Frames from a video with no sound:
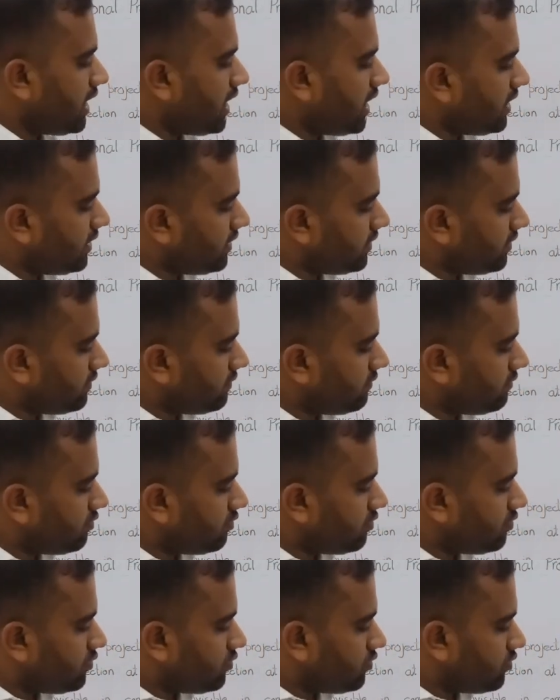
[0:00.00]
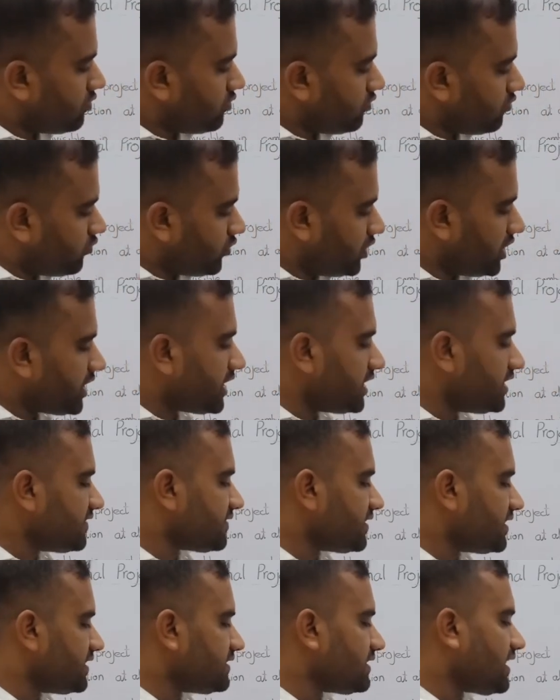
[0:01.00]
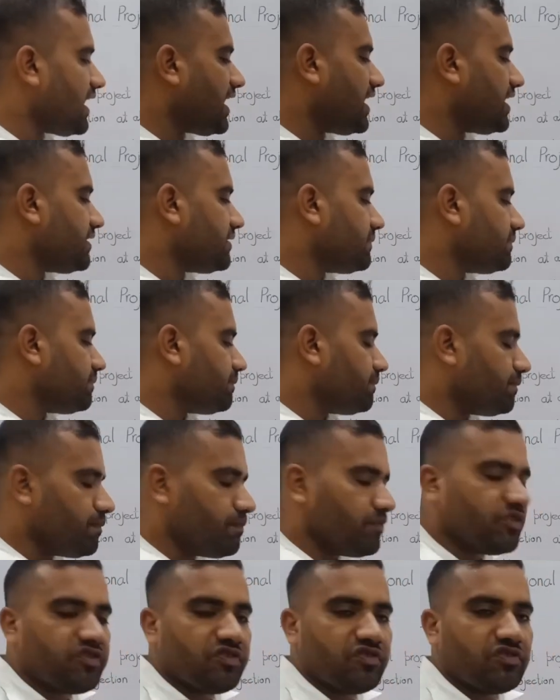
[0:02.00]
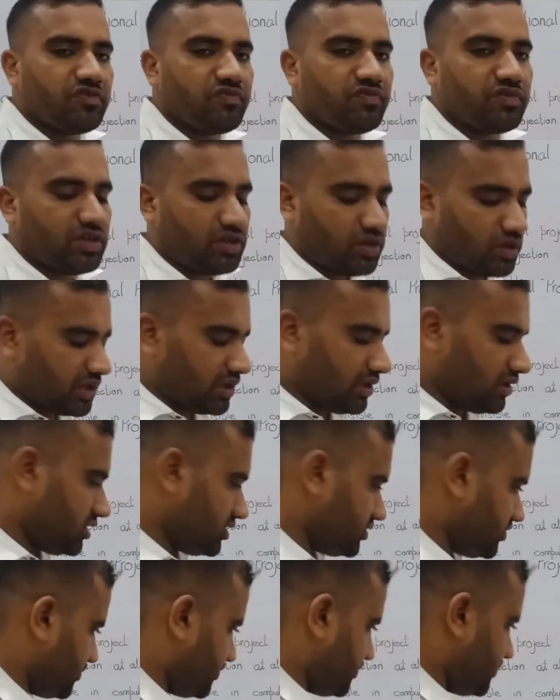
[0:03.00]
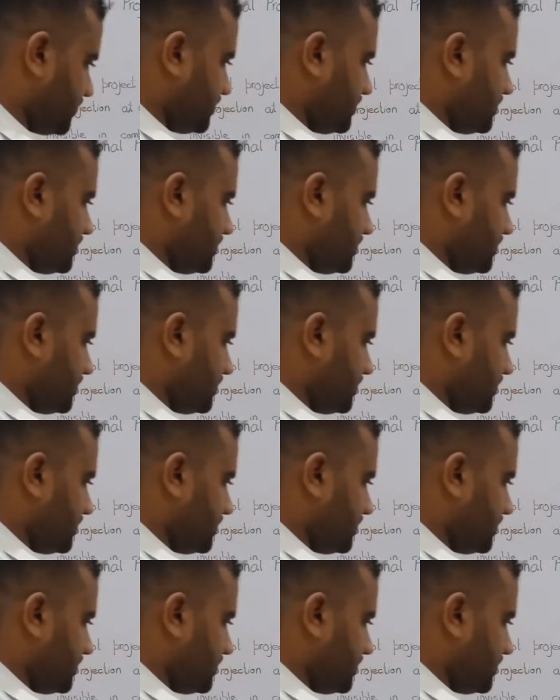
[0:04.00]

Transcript: And we can say that this is our class,